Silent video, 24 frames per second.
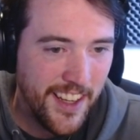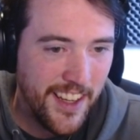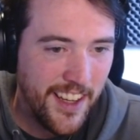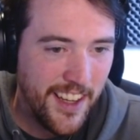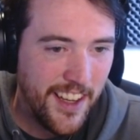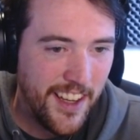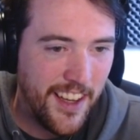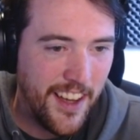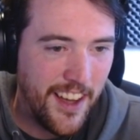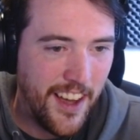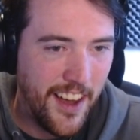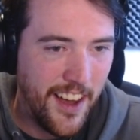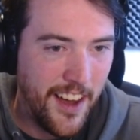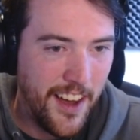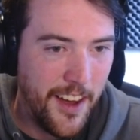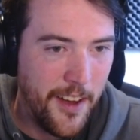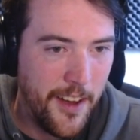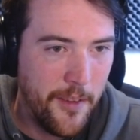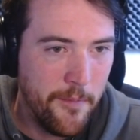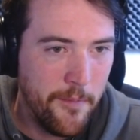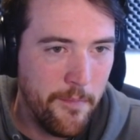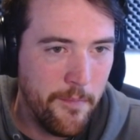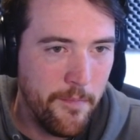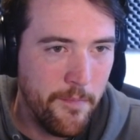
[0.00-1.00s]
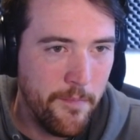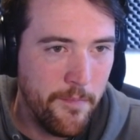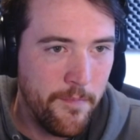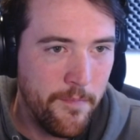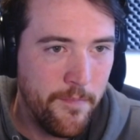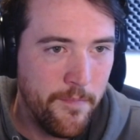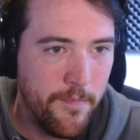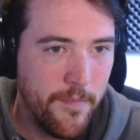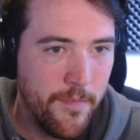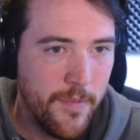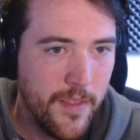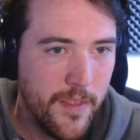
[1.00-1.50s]
There
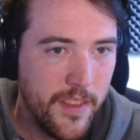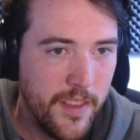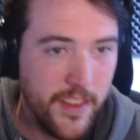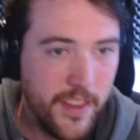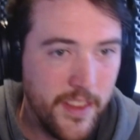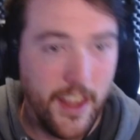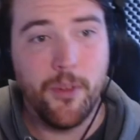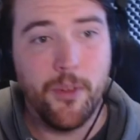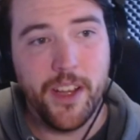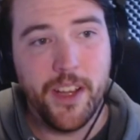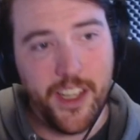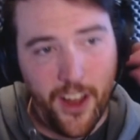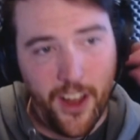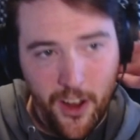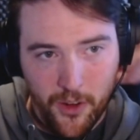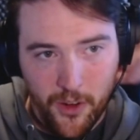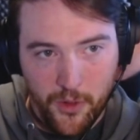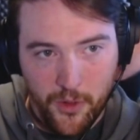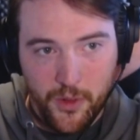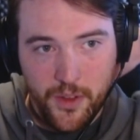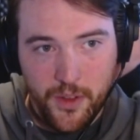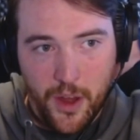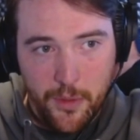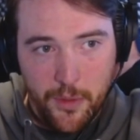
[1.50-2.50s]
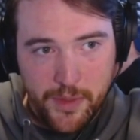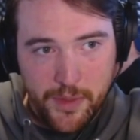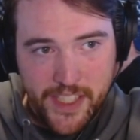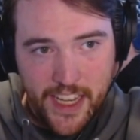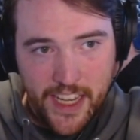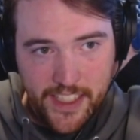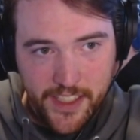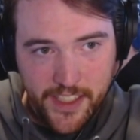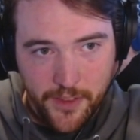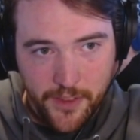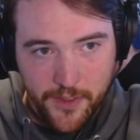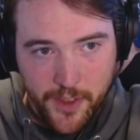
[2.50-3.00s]
we go.
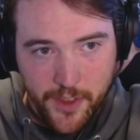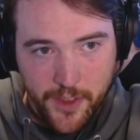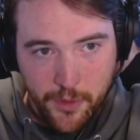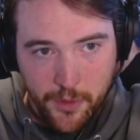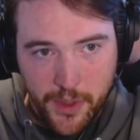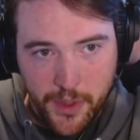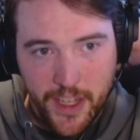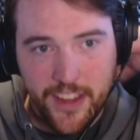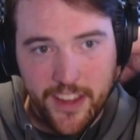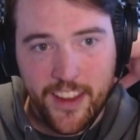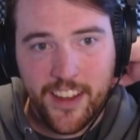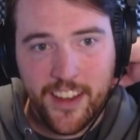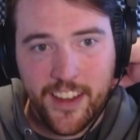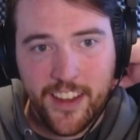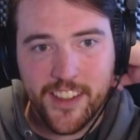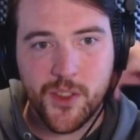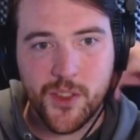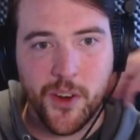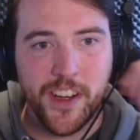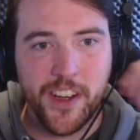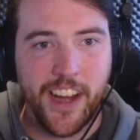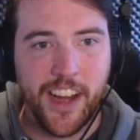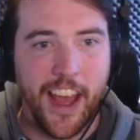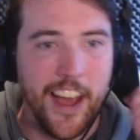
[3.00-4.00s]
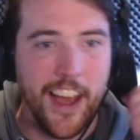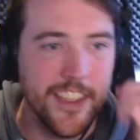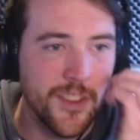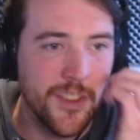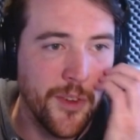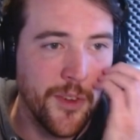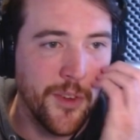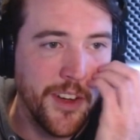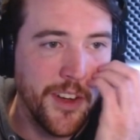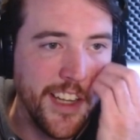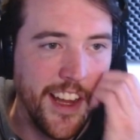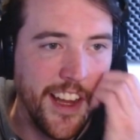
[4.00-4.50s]
Obsessive, completely destroy an
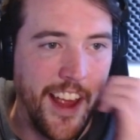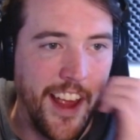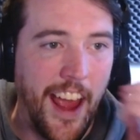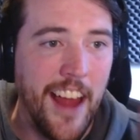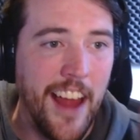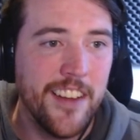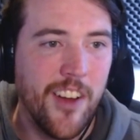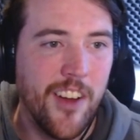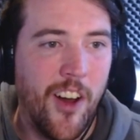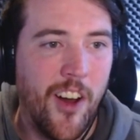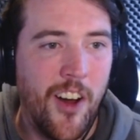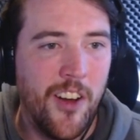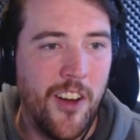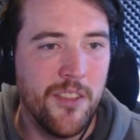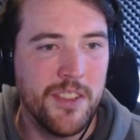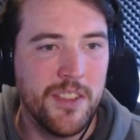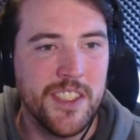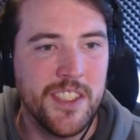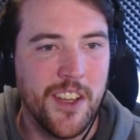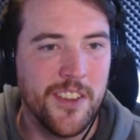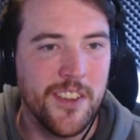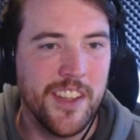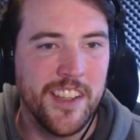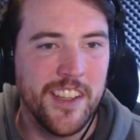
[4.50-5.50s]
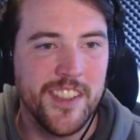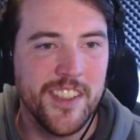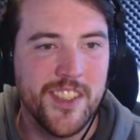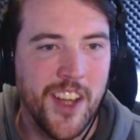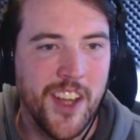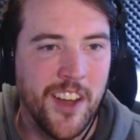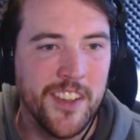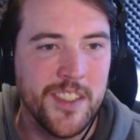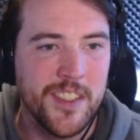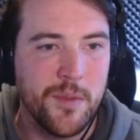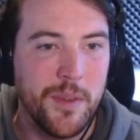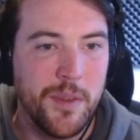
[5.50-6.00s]
asteroid and all resulting
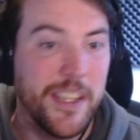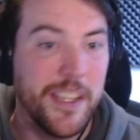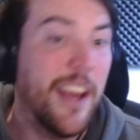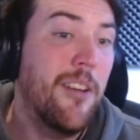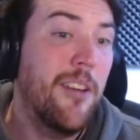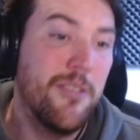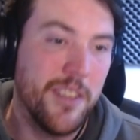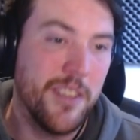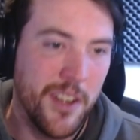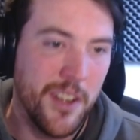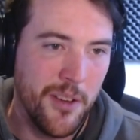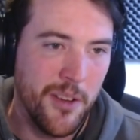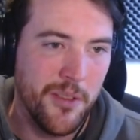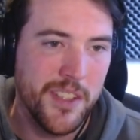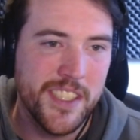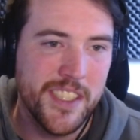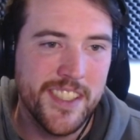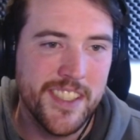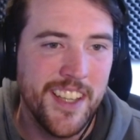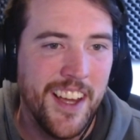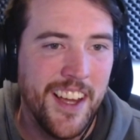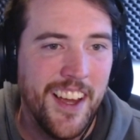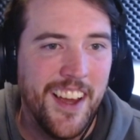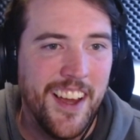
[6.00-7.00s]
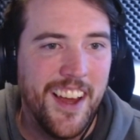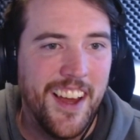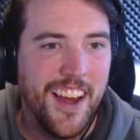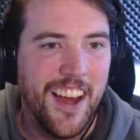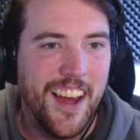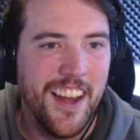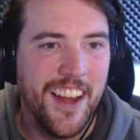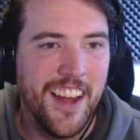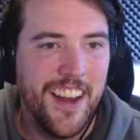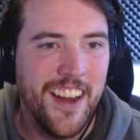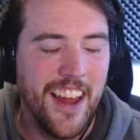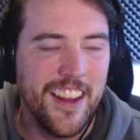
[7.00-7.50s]
chunks without nukes.
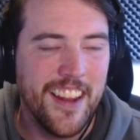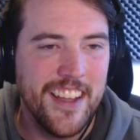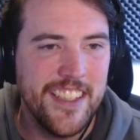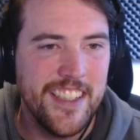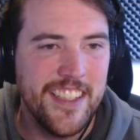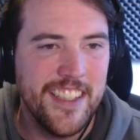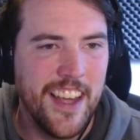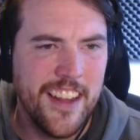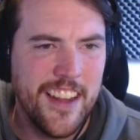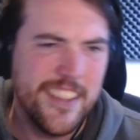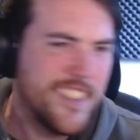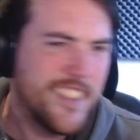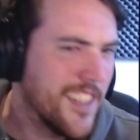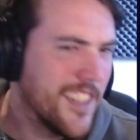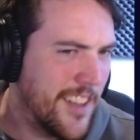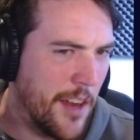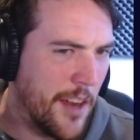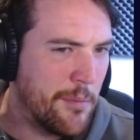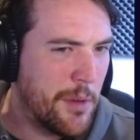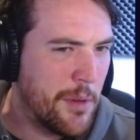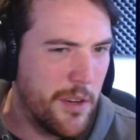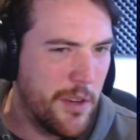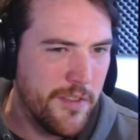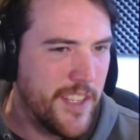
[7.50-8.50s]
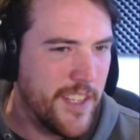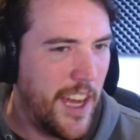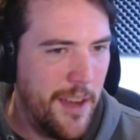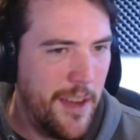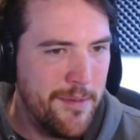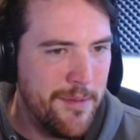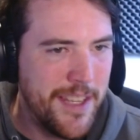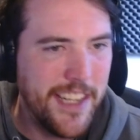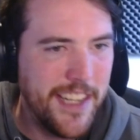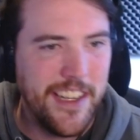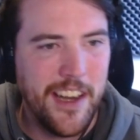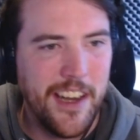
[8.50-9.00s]
Annihilate, and that's the number of
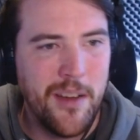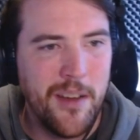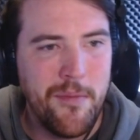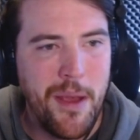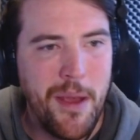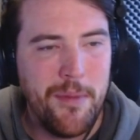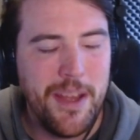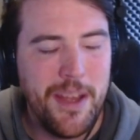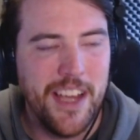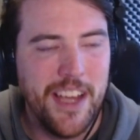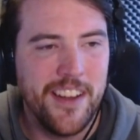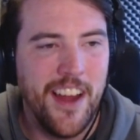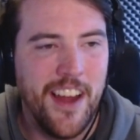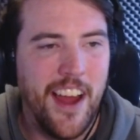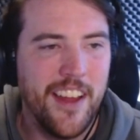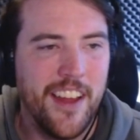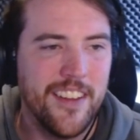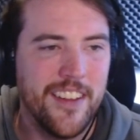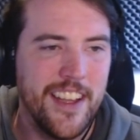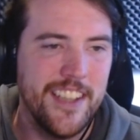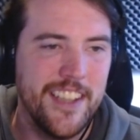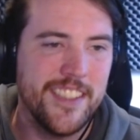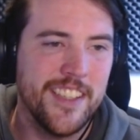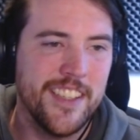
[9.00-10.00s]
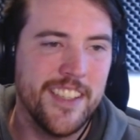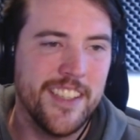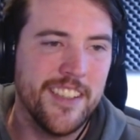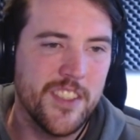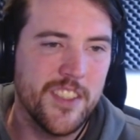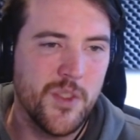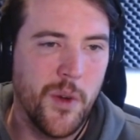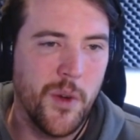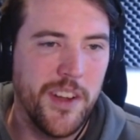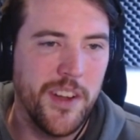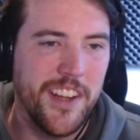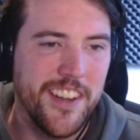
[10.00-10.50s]
times I did it, maybe. Annihilation,
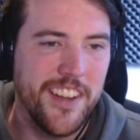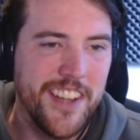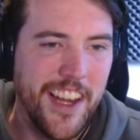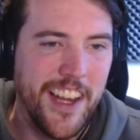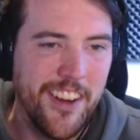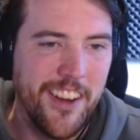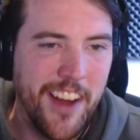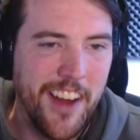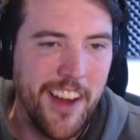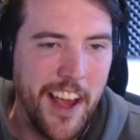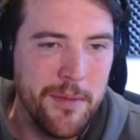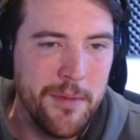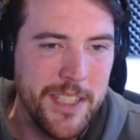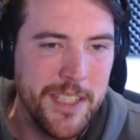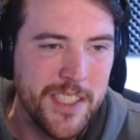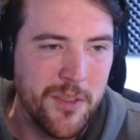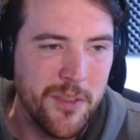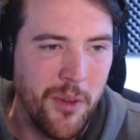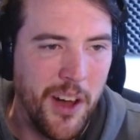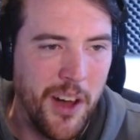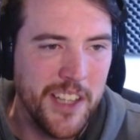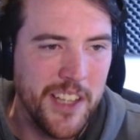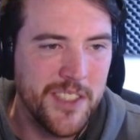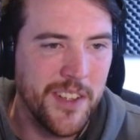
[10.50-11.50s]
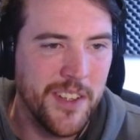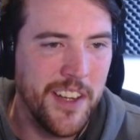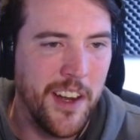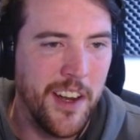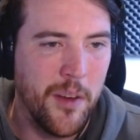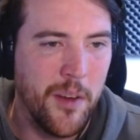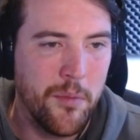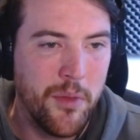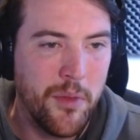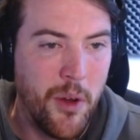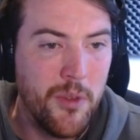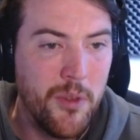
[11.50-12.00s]
destroy an entire enemy squadron and
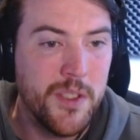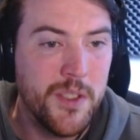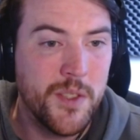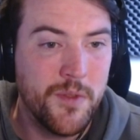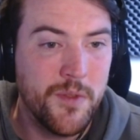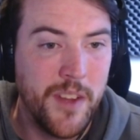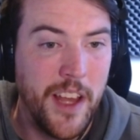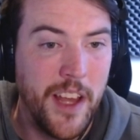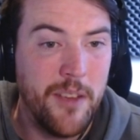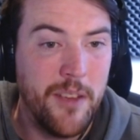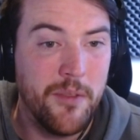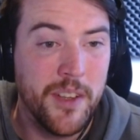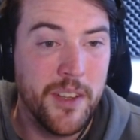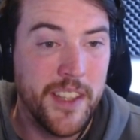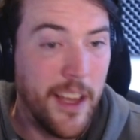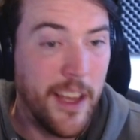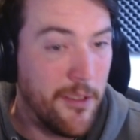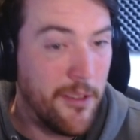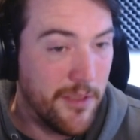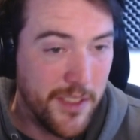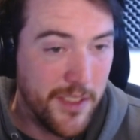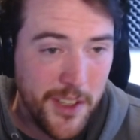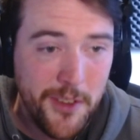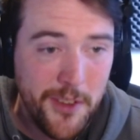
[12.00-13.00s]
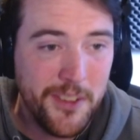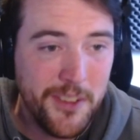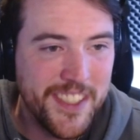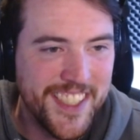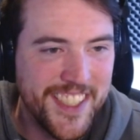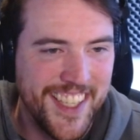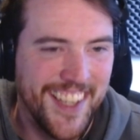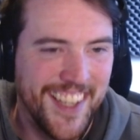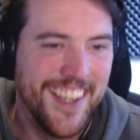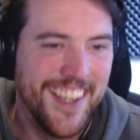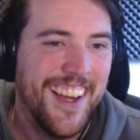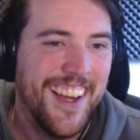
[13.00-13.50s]
approach flight without
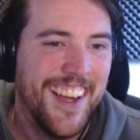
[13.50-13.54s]
nukes.